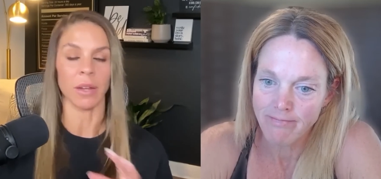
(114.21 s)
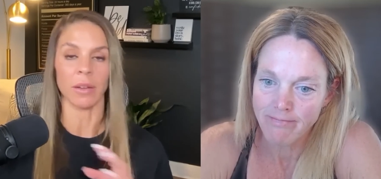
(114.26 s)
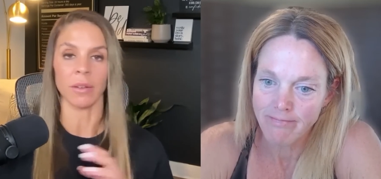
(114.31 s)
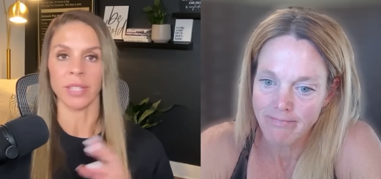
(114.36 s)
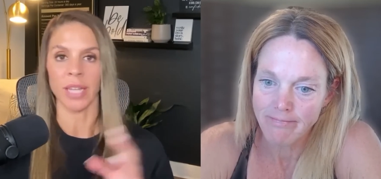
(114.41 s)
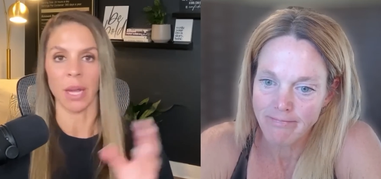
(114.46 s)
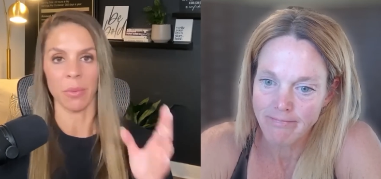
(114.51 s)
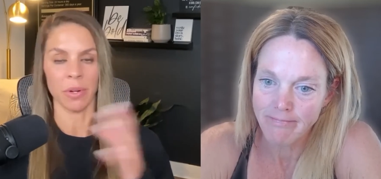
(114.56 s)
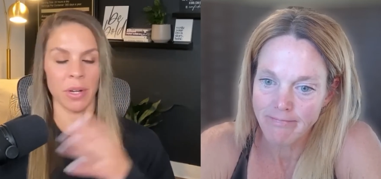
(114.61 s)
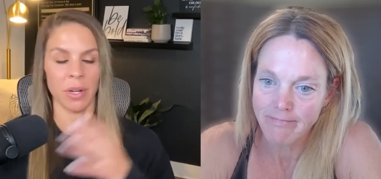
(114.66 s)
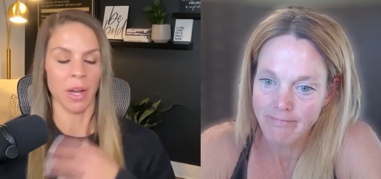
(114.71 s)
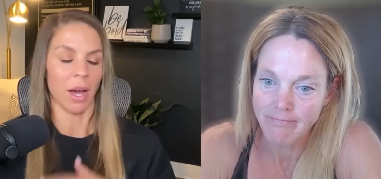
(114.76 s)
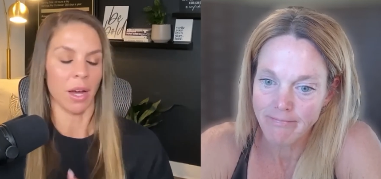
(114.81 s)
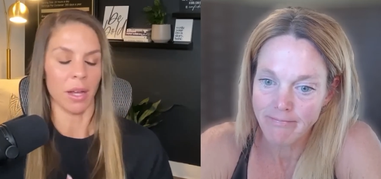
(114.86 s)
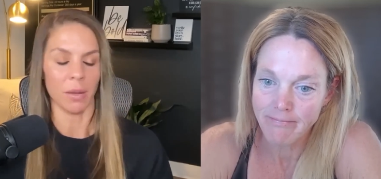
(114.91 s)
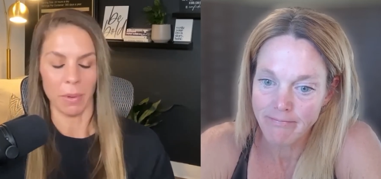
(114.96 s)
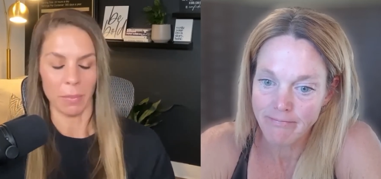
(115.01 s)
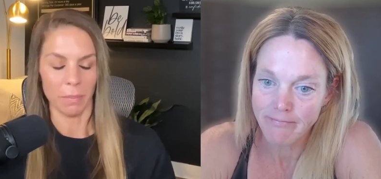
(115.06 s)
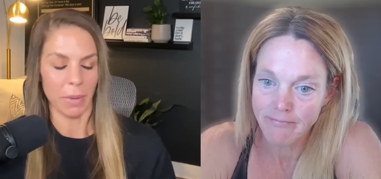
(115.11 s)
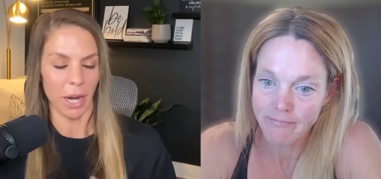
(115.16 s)
Speaker 1: say we're not
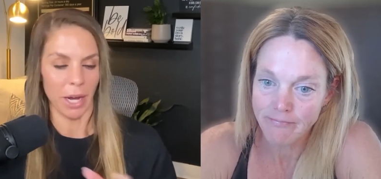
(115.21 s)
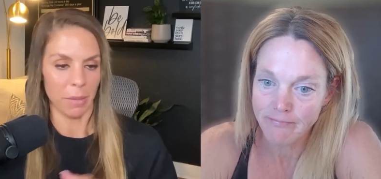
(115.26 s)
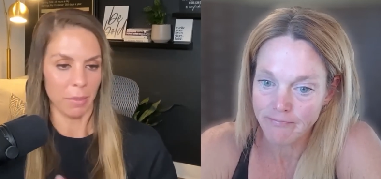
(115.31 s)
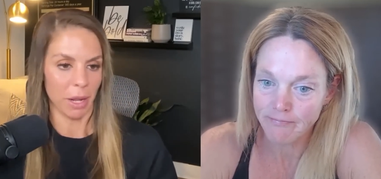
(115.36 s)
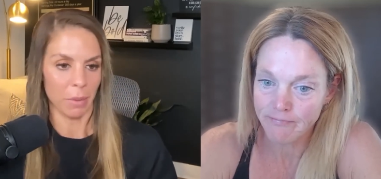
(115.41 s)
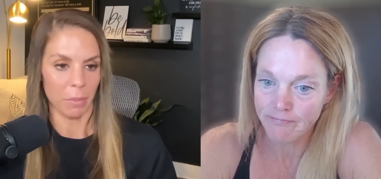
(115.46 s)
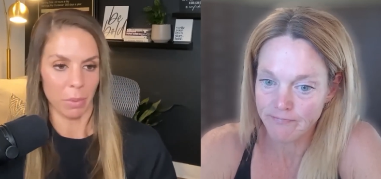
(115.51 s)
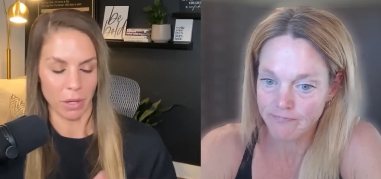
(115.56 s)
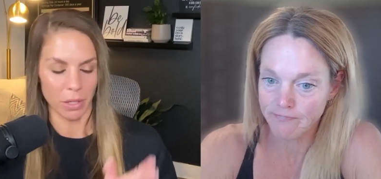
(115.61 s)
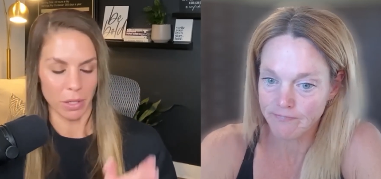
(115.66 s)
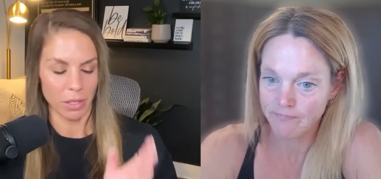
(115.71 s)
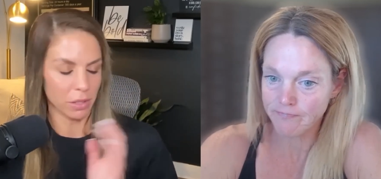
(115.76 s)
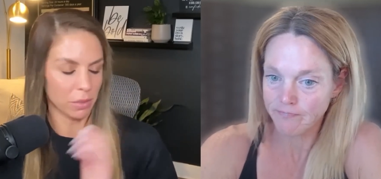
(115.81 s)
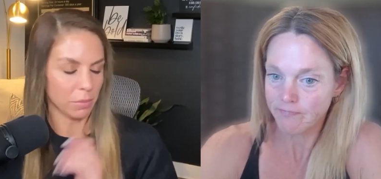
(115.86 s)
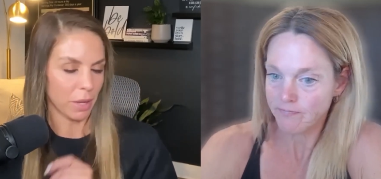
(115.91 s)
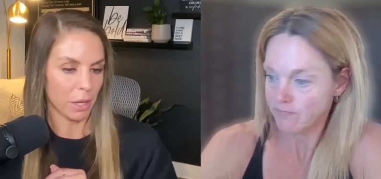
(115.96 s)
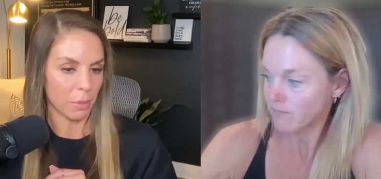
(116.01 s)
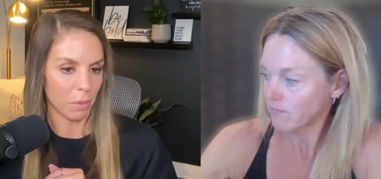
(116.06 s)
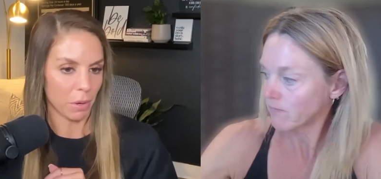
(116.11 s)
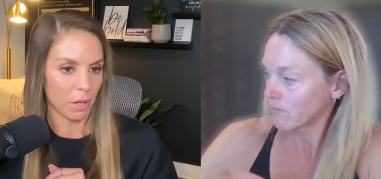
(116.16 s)
in perimenopause or
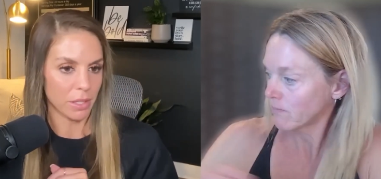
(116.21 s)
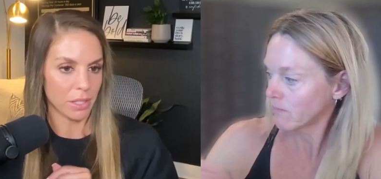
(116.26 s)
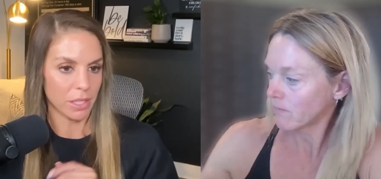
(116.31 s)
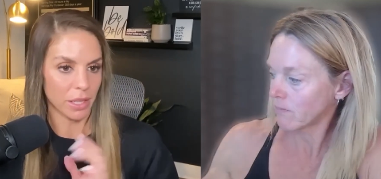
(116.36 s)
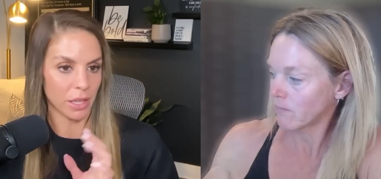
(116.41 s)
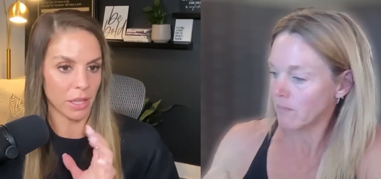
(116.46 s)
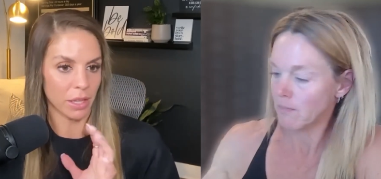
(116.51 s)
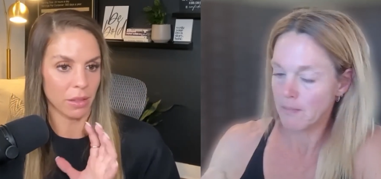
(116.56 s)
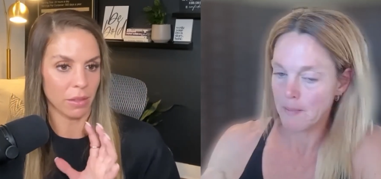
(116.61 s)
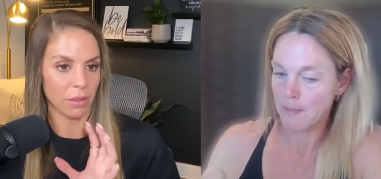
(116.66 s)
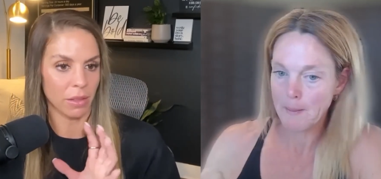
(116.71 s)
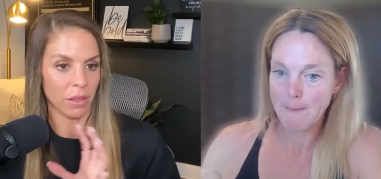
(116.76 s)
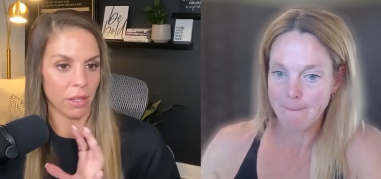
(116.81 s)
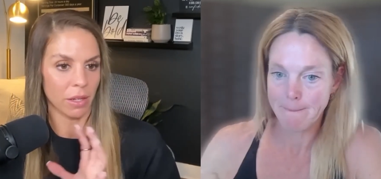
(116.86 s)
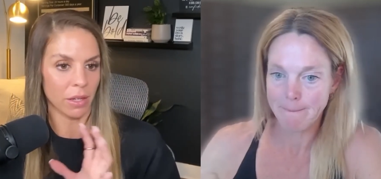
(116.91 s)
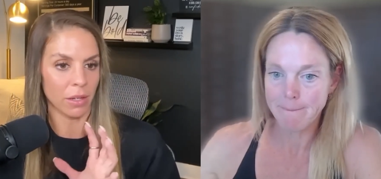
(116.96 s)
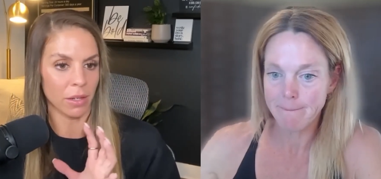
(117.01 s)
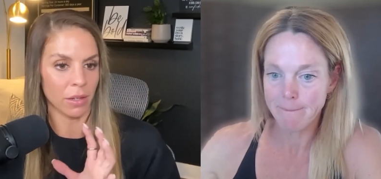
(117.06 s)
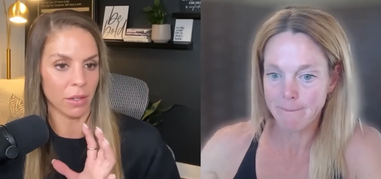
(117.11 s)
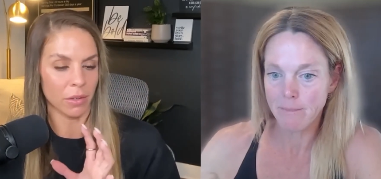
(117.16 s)
menopause like the
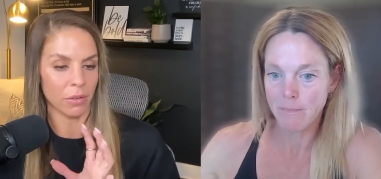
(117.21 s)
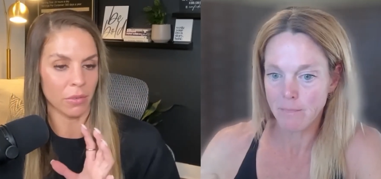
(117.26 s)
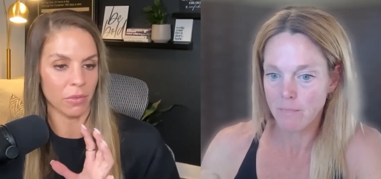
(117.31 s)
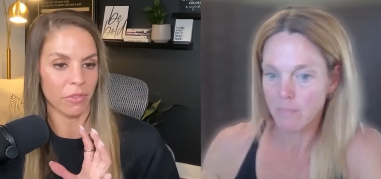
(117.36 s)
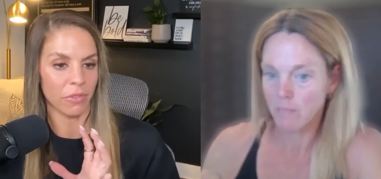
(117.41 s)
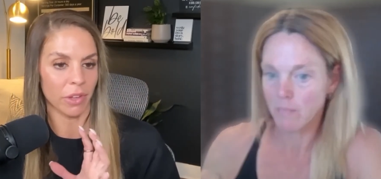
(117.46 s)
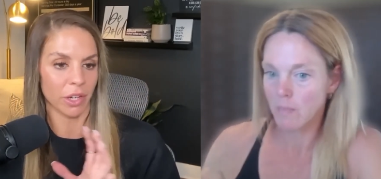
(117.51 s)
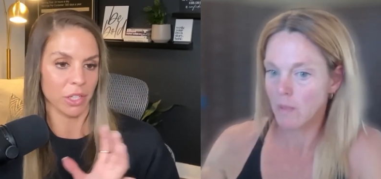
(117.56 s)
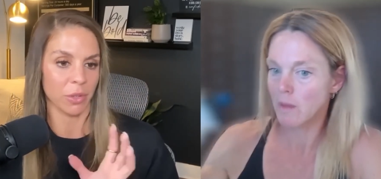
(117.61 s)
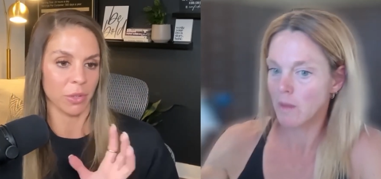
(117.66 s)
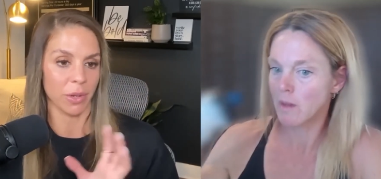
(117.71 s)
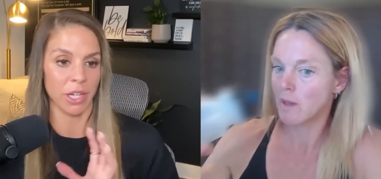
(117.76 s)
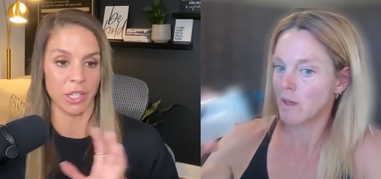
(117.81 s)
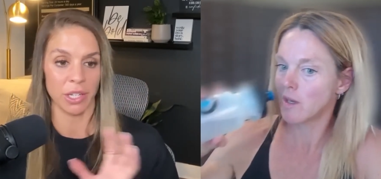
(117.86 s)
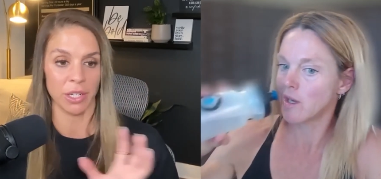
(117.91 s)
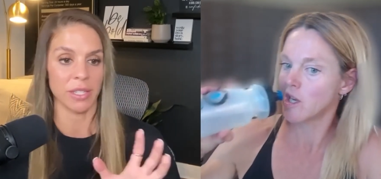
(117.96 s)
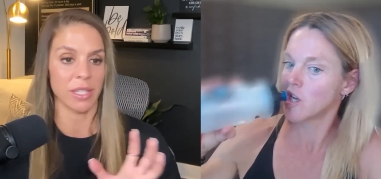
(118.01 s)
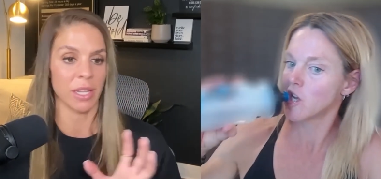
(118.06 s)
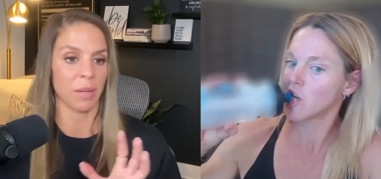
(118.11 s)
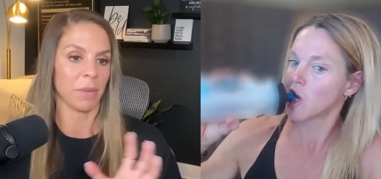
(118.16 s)
the
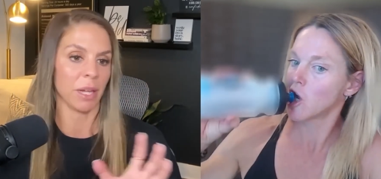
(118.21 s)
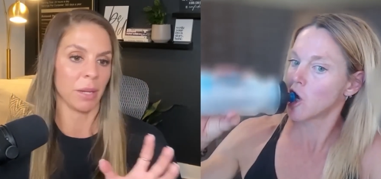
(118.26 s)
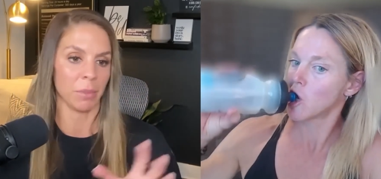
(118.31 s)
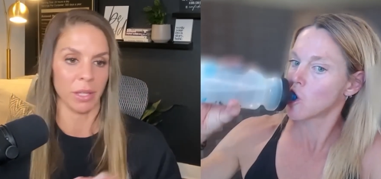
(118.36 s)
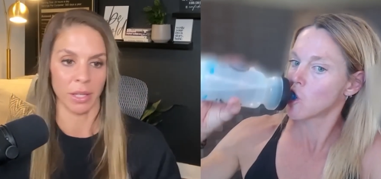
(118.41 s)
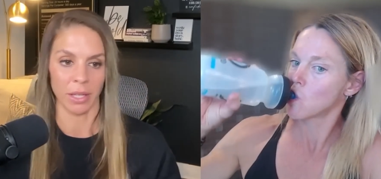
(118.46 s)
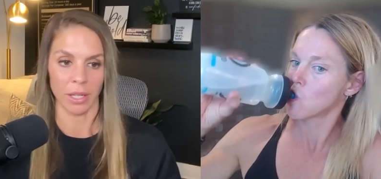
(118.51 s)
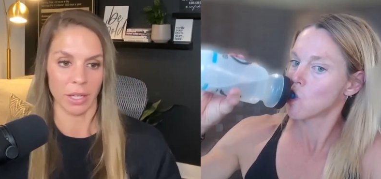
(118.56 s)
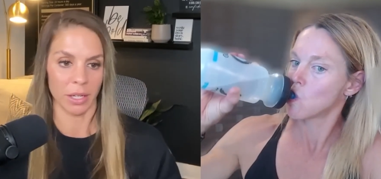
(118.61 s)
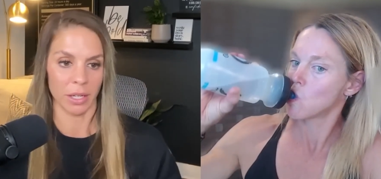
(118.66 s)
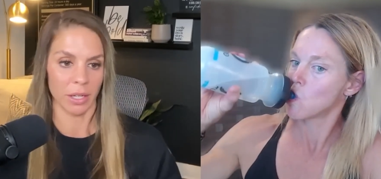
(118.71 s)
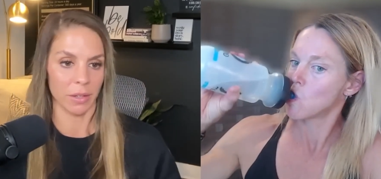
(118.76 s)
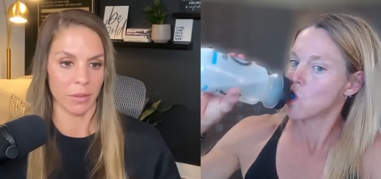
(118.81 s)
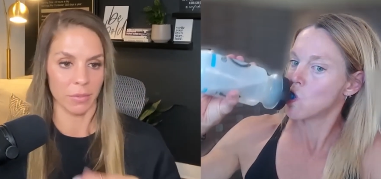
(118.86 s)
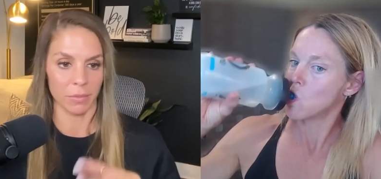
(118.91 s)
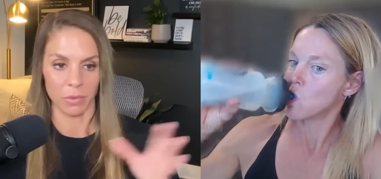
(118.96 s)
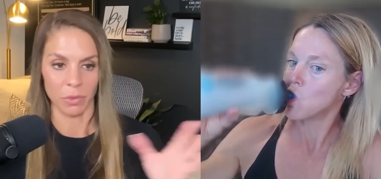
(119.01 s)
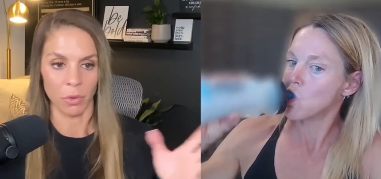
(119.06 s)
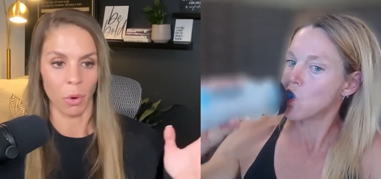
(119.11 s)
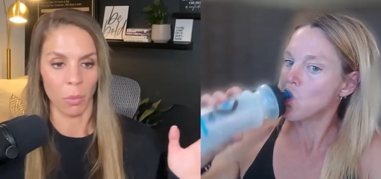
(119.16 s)
fluctuations that maybe like a
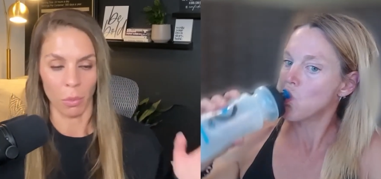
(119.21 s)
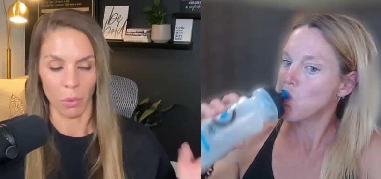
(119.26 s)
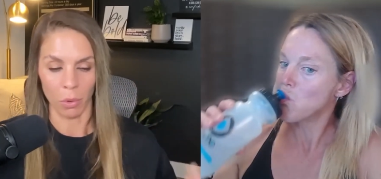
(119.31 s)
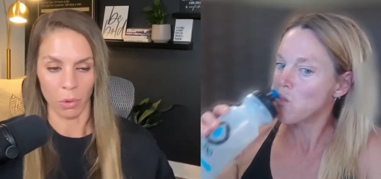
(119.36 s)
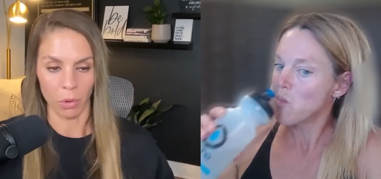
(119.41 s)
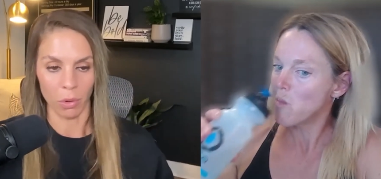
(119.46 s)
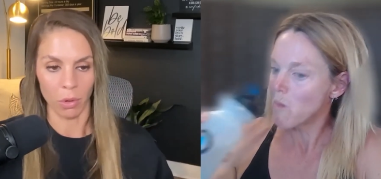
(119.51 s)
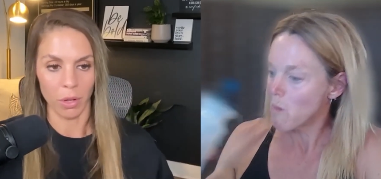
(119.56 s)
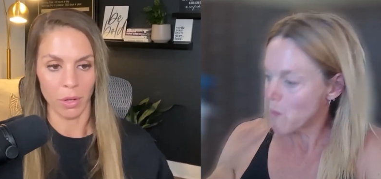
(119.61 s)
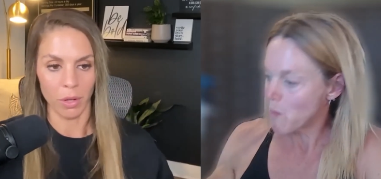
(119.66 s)
normal